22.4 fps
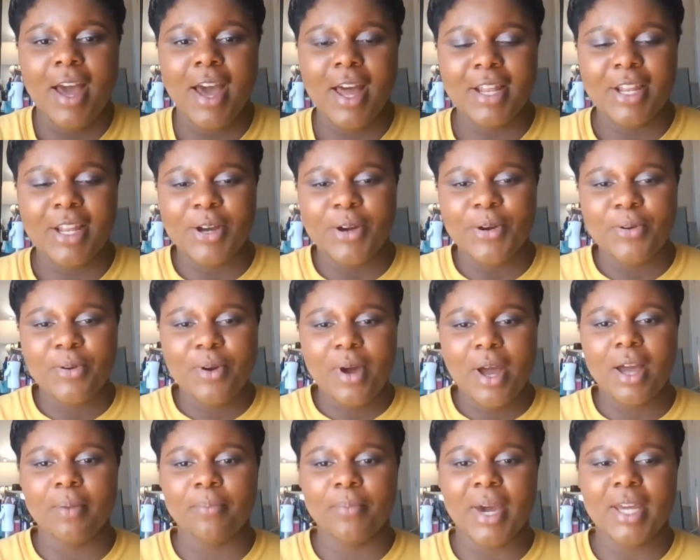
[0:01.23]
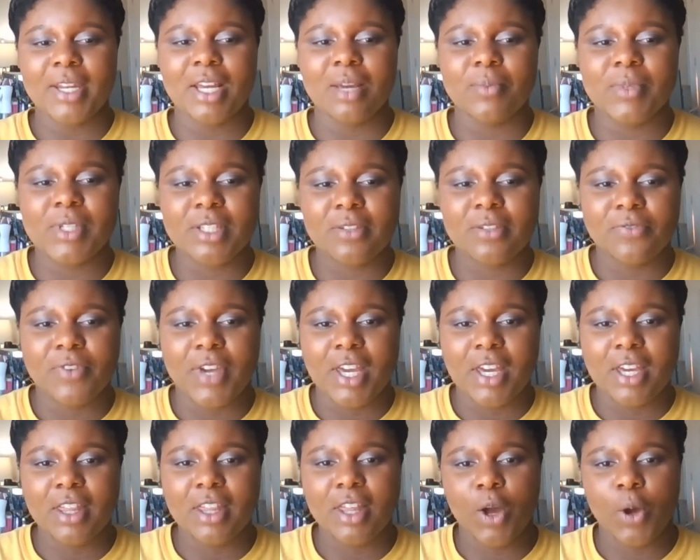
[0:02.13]
Hello, my name is
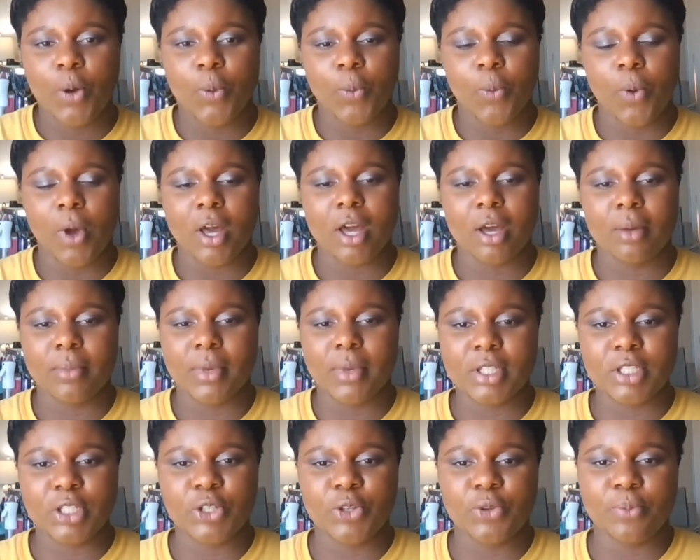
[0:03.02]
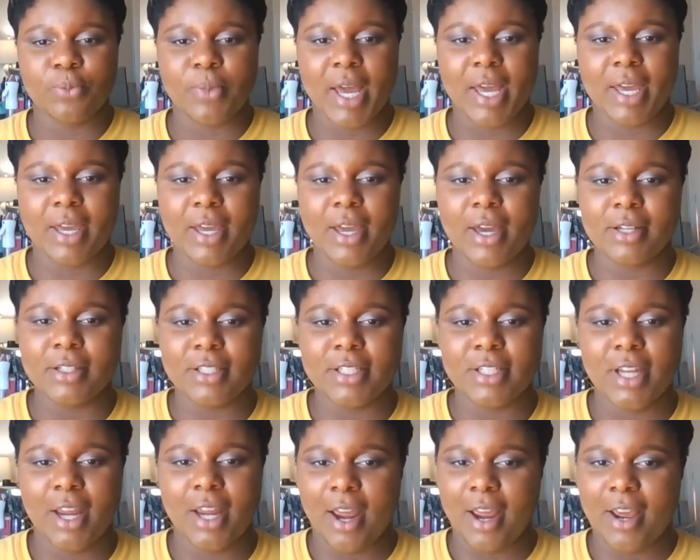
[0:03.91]
Faith. Welcome to my
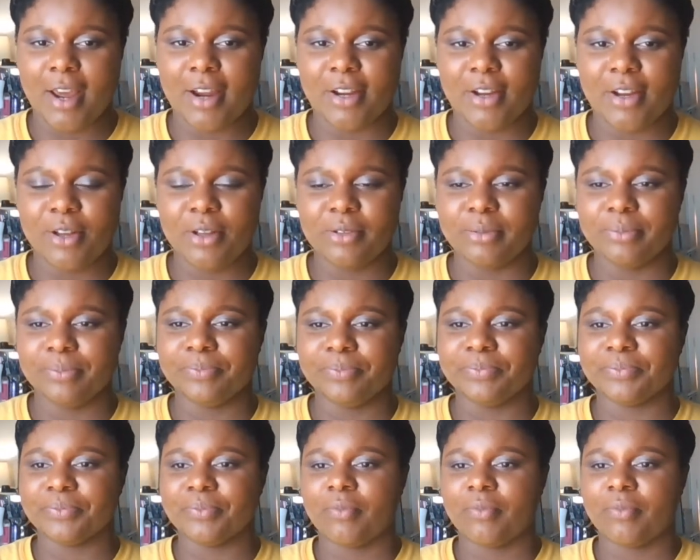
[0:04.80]
channel.